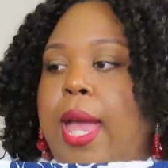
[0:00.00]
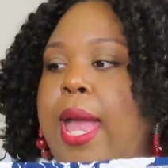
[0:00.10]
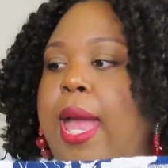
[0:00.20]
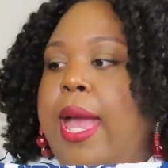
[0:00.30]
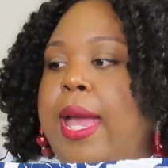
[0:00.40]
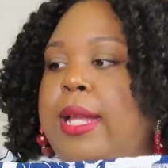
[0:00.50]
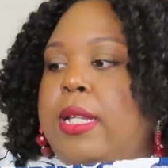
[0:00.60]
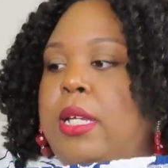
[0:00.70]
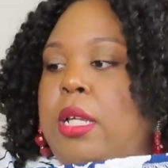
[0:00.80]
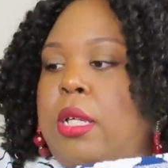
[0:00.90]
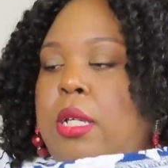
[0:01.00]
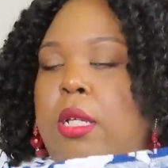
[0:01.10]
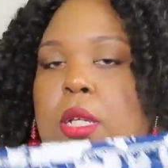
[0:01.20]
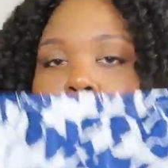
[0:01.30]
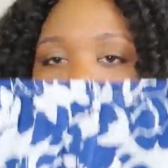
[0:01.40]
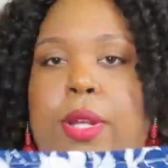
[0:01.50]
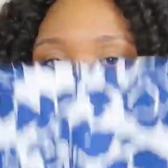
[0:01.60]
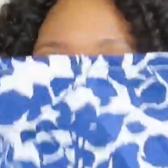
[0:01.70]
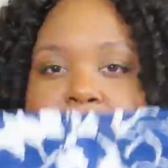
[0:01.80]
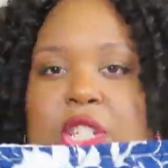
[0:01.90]
and the only
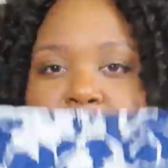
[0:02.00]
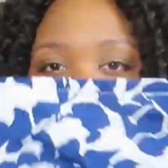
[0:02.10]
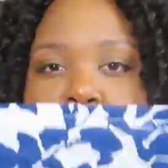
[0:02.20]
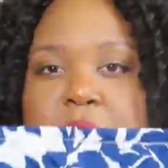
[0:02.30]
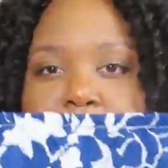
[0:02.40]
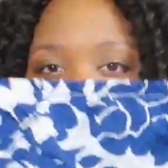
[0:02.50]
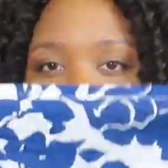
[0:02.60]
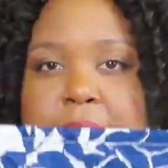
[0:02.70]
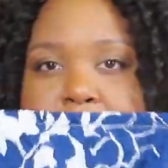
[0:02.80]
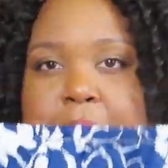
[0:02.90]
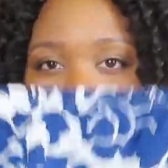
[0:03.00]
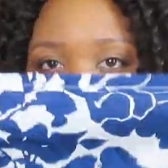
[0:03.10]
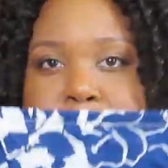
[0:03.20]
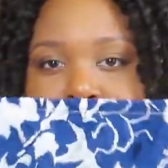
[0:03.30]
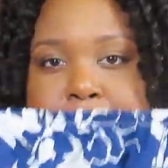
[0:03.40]
thing that's stretchy is the top